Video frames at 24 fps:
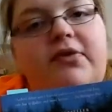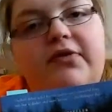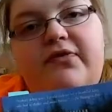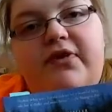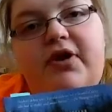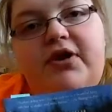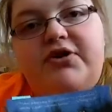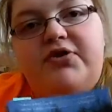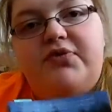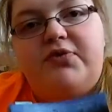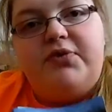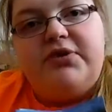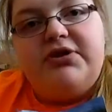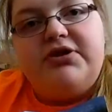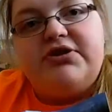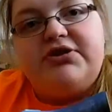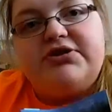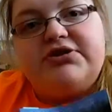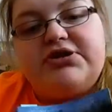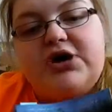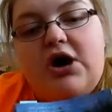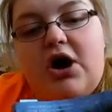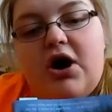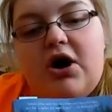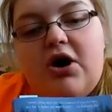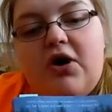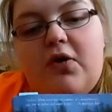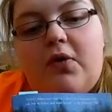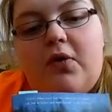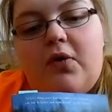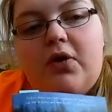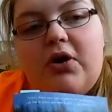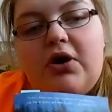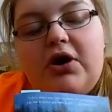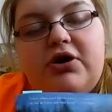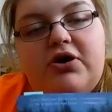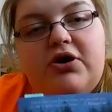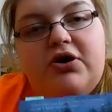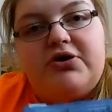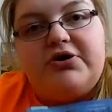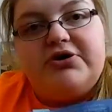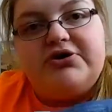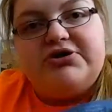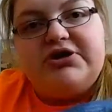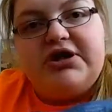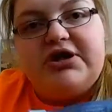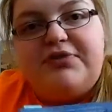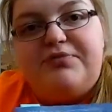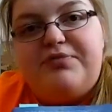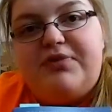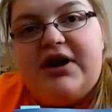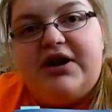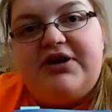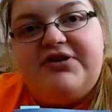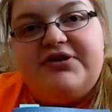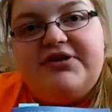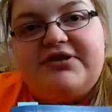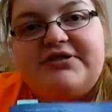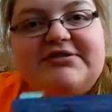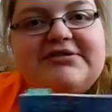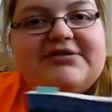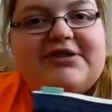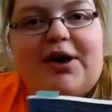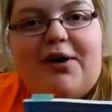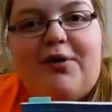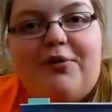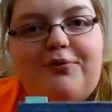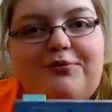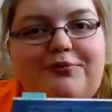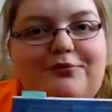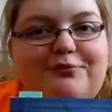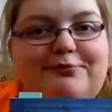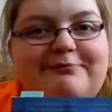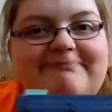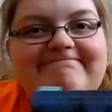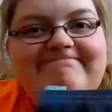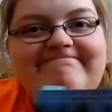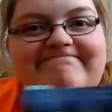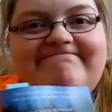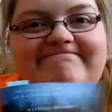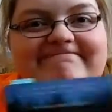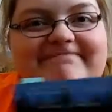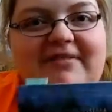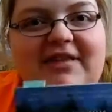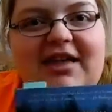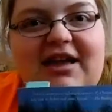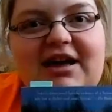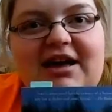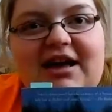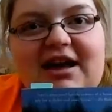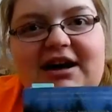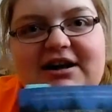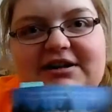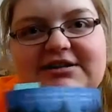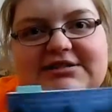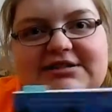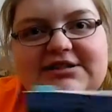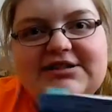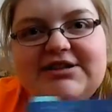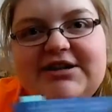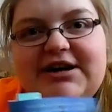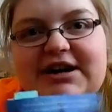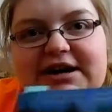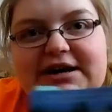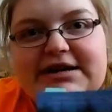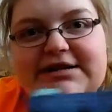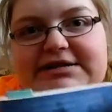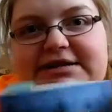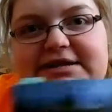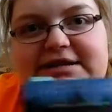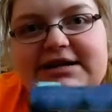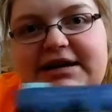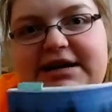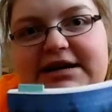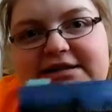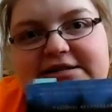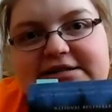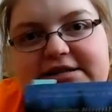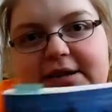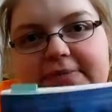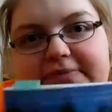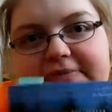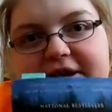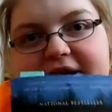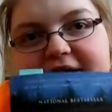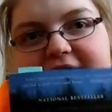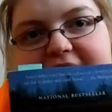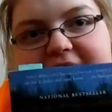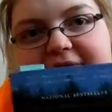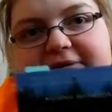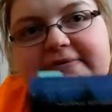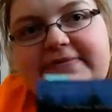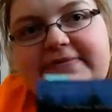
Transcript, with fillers: move on to Winter Song or A Darker Shade of Magic. So see you guys in the next update.